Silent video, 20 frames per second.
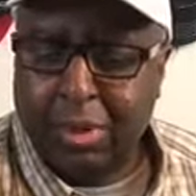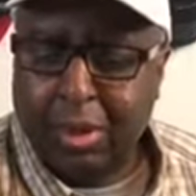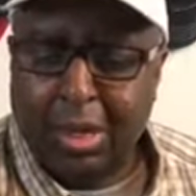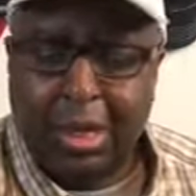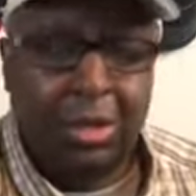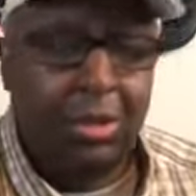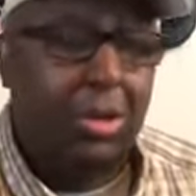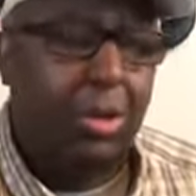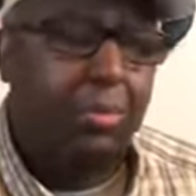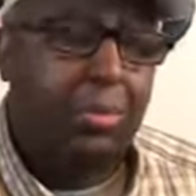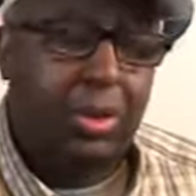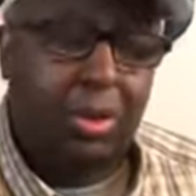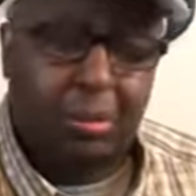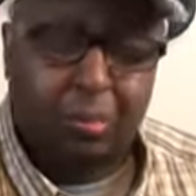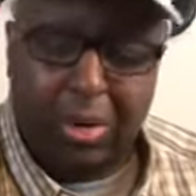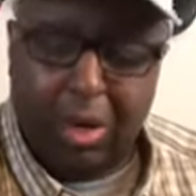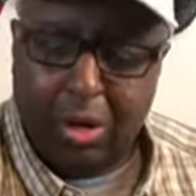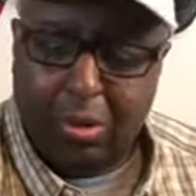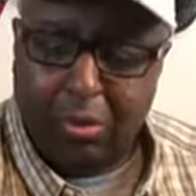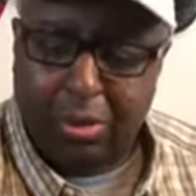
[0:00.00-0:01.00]
I know I'm going to
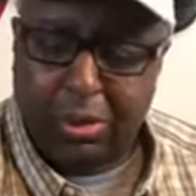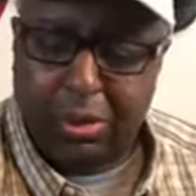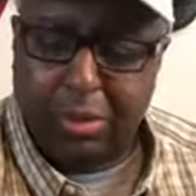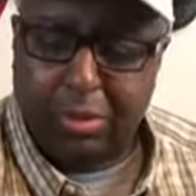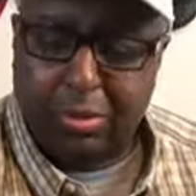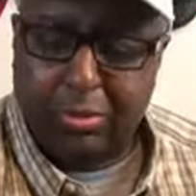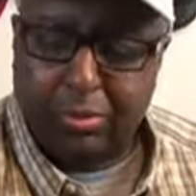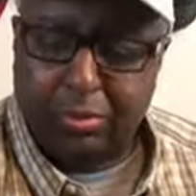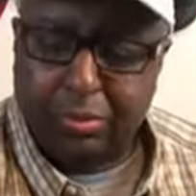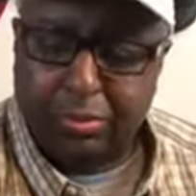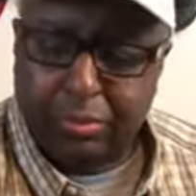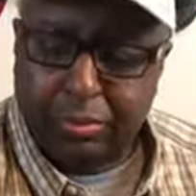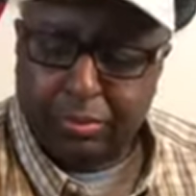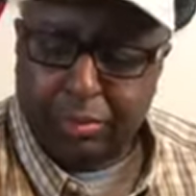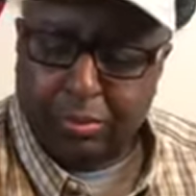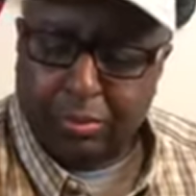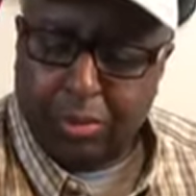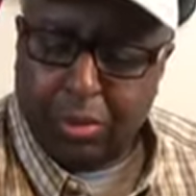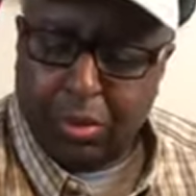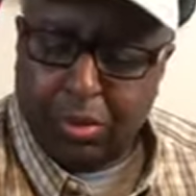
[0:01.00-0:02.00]
pair with it.
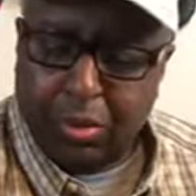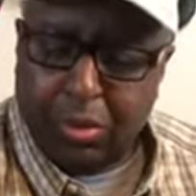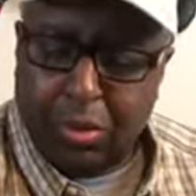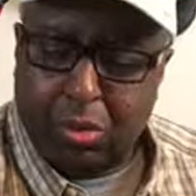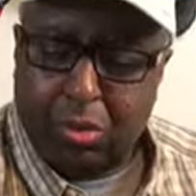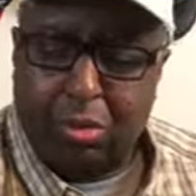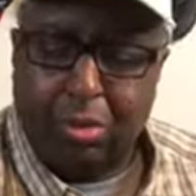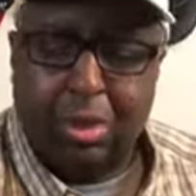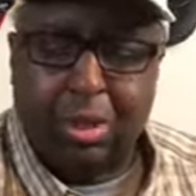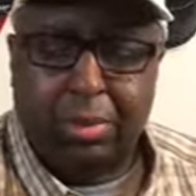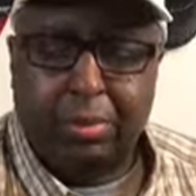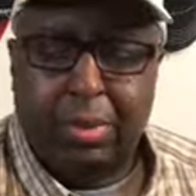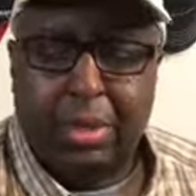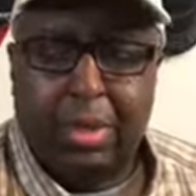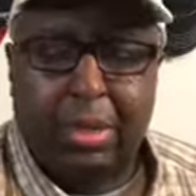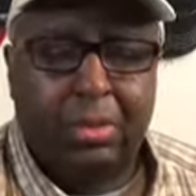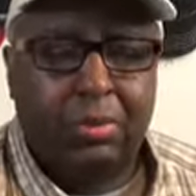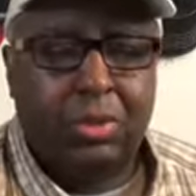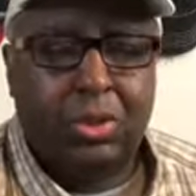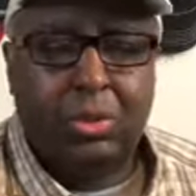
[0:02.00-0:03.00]
So let
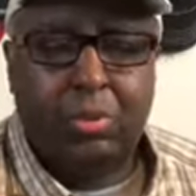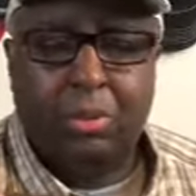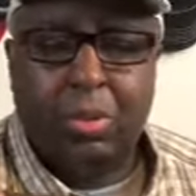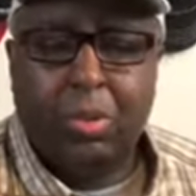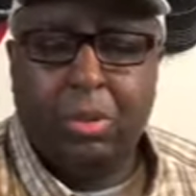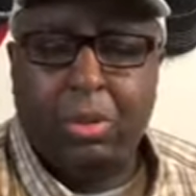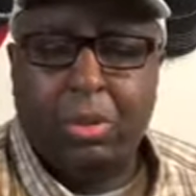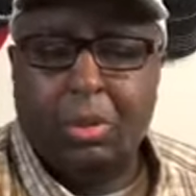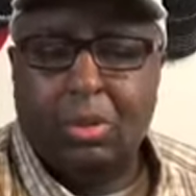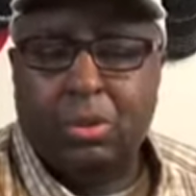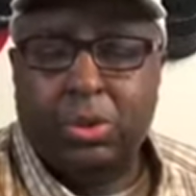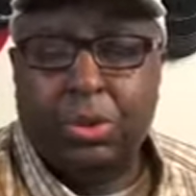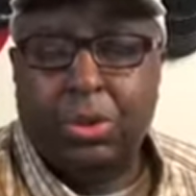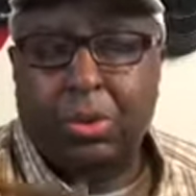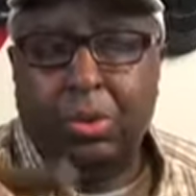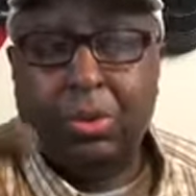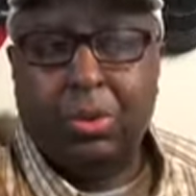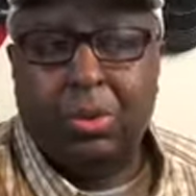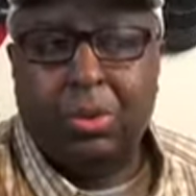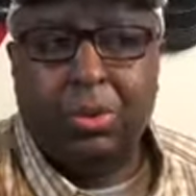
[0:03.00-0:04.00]
me smoke a
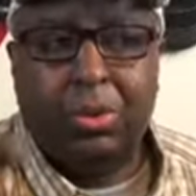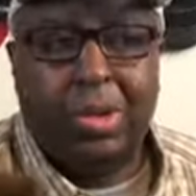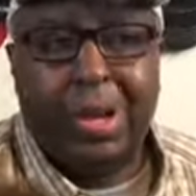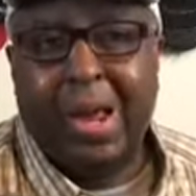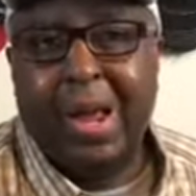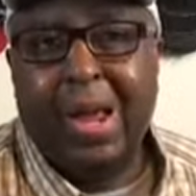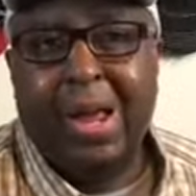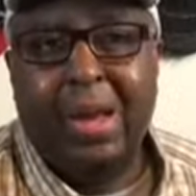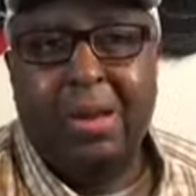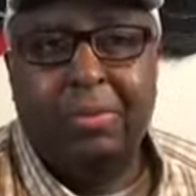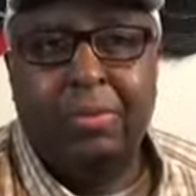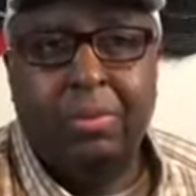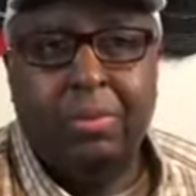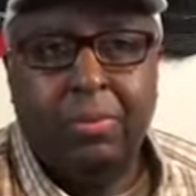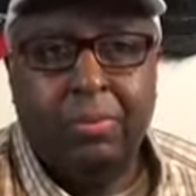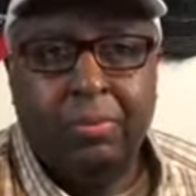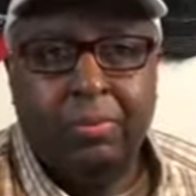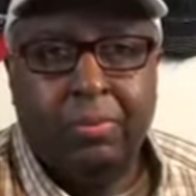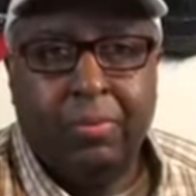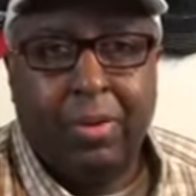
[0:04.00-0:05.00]
third or a half,
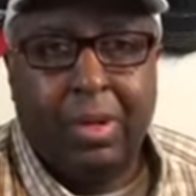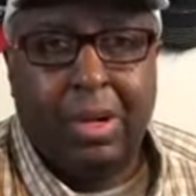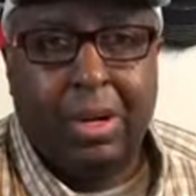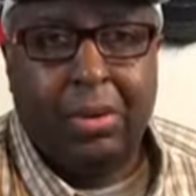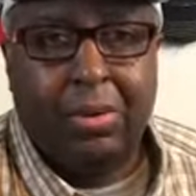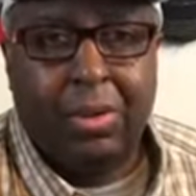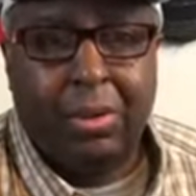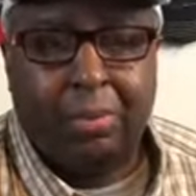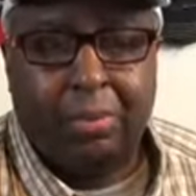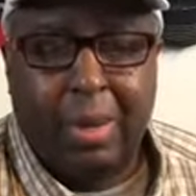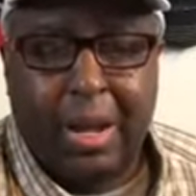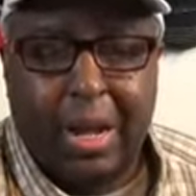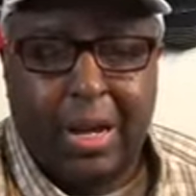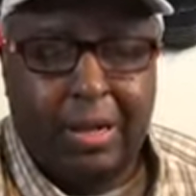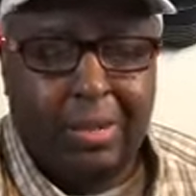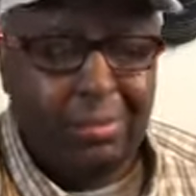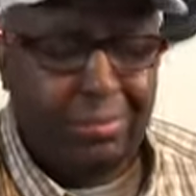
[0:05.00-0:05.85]
and I'll come back.